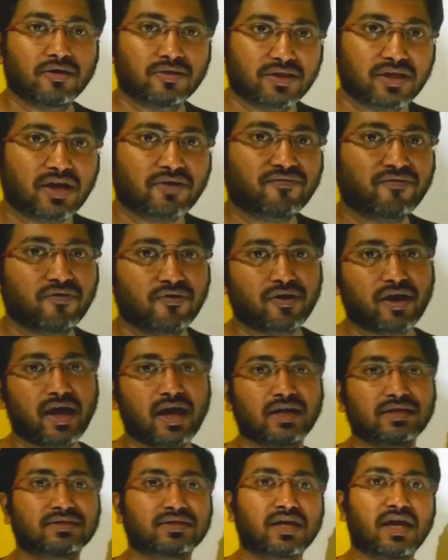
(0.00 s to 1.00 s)
Therefore,
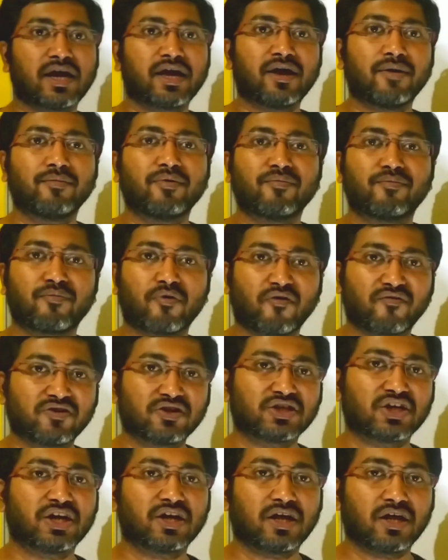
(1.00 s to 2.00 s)
as I am a
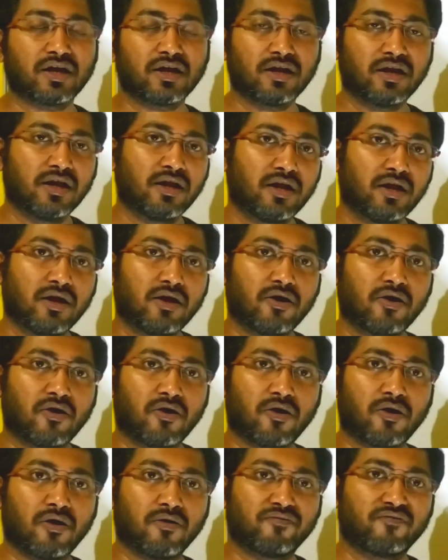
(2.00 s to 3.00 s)
professional
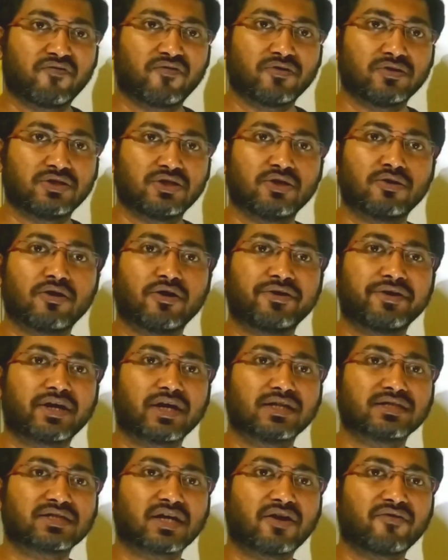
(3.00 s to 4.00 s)
of
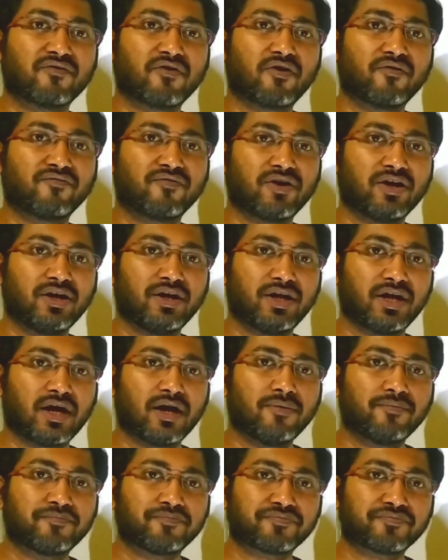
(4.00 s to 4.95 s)
Geological Survey of India,